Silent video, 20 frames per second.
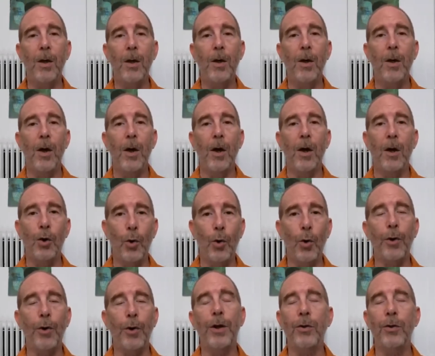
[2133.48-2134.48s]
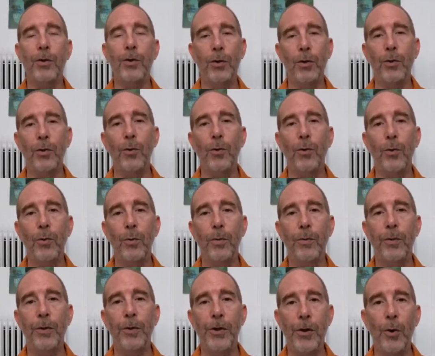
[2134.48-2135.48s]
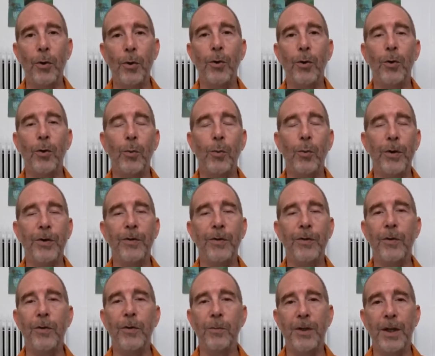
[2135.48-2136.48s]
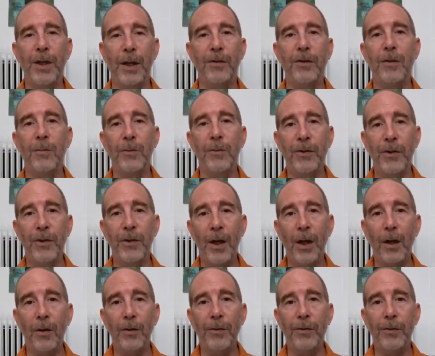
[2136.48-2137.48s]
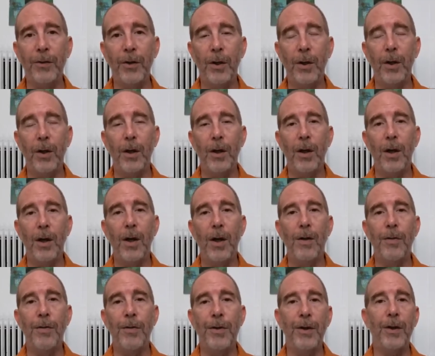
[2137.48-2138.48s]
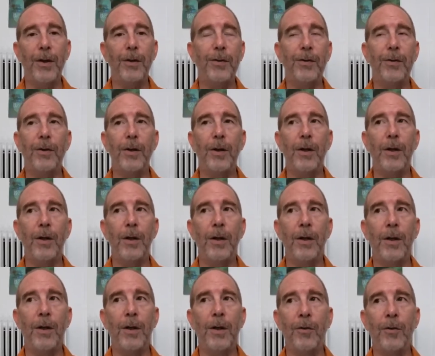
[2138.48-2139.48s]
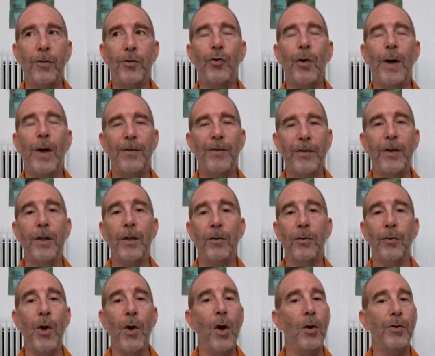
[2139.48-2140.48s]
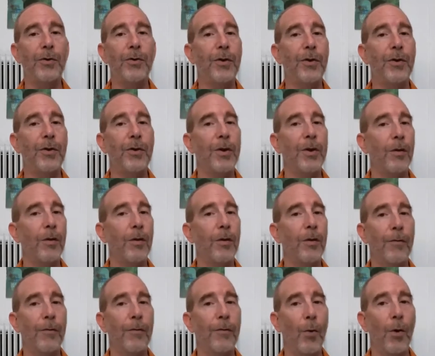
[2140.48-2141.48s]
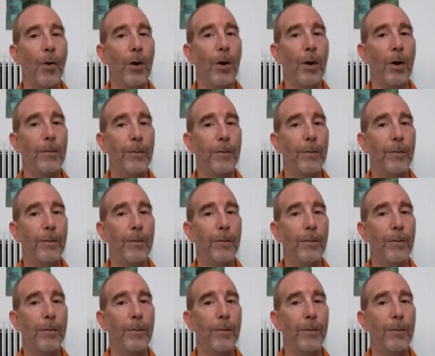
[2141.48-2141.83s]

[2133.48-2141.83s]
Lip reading: According to the yoga wisdom texts themselves, this is transcendental knowledge, therefore